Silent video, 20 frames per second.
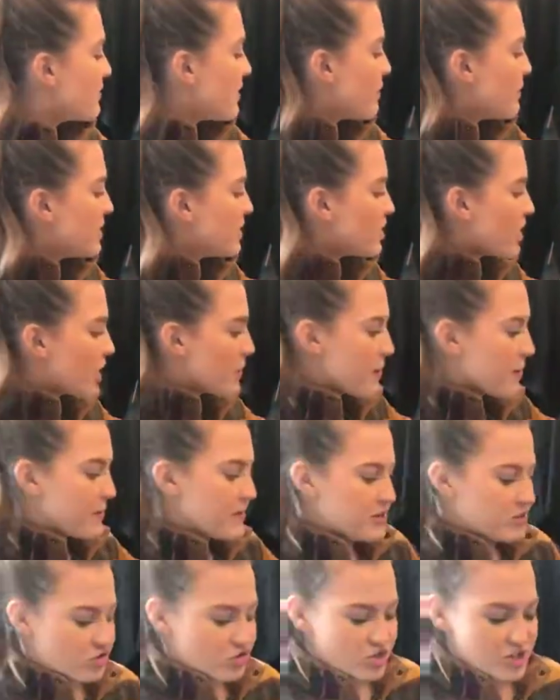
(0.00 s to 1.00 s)
off, I'm going to talk about
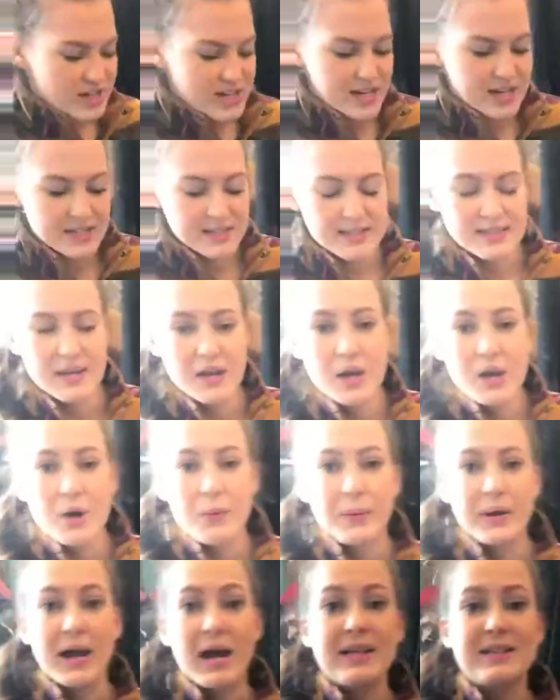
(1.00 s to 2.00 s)
these jeans.
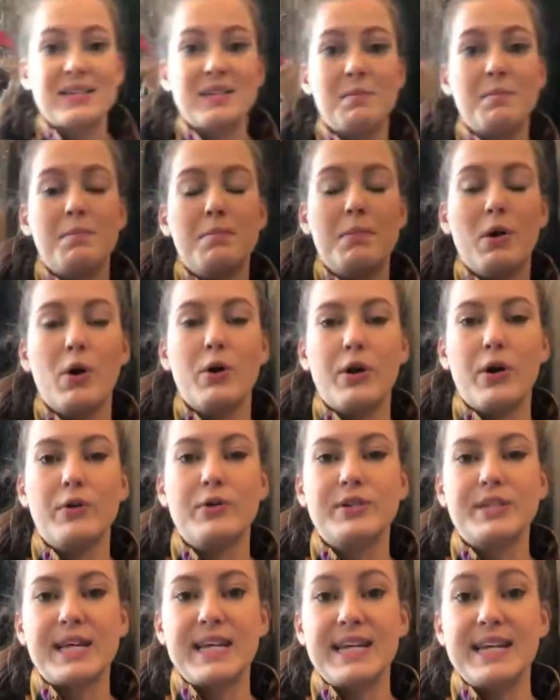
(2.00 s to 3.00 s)
We got some Moto
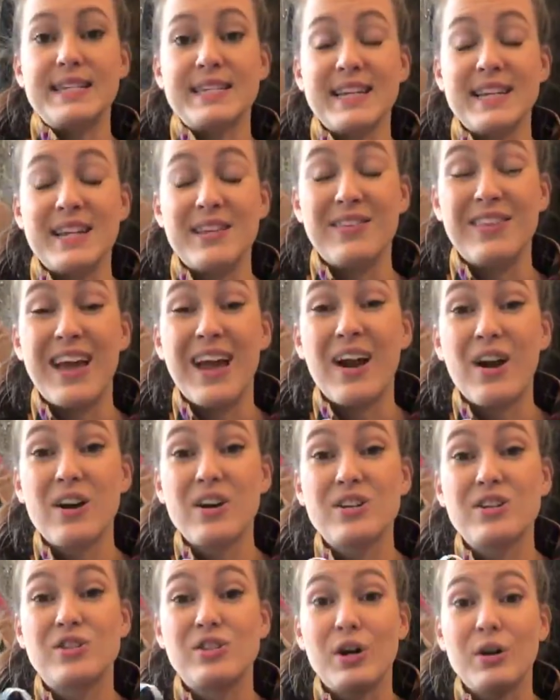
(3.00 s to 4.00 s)
skinnies, and, and they
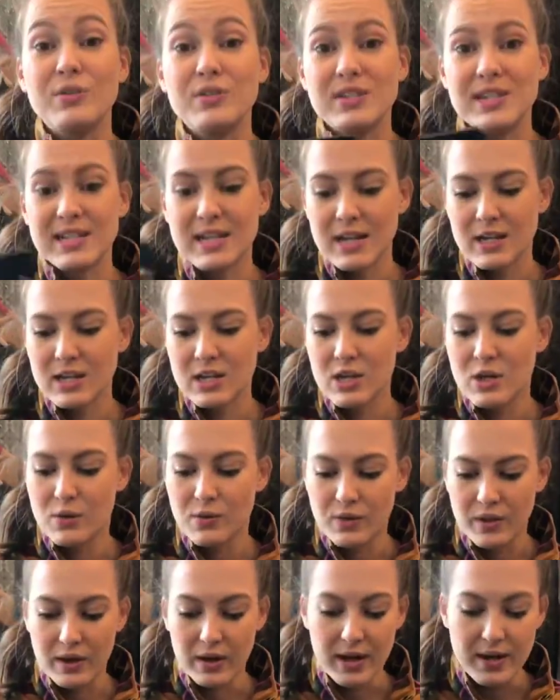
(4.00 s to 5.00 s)
are so stinking
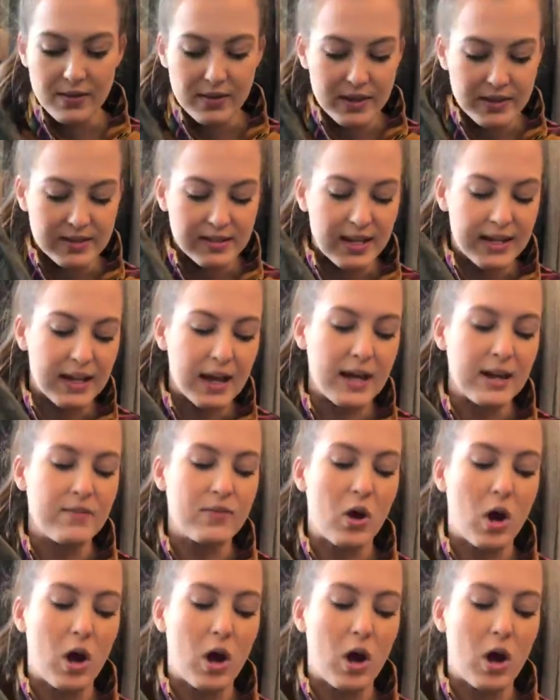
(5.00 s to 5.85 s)
cute. They're in this, like, kind of